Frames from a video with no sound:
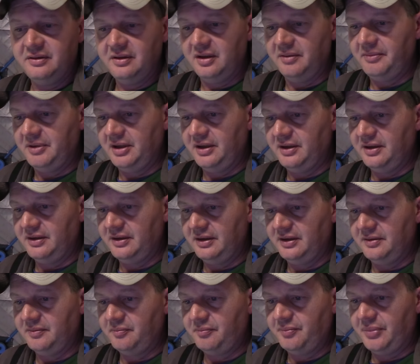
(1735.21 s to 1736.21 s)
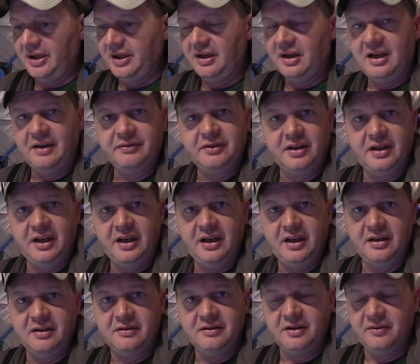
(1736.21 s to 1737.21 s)
I mean, it, it paid off
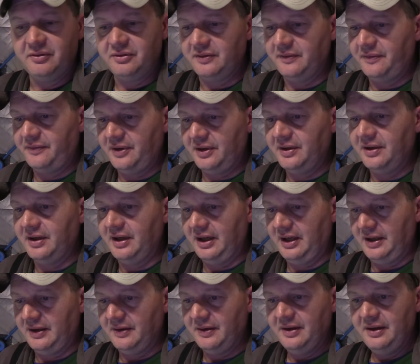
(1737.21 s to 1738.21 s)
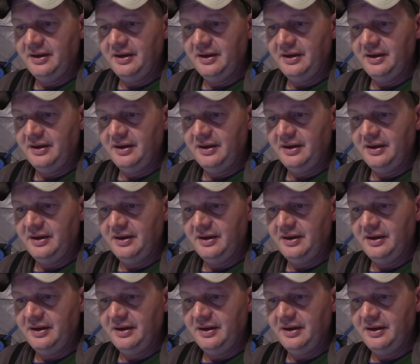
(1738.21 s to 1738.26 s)
today. It was a fun day.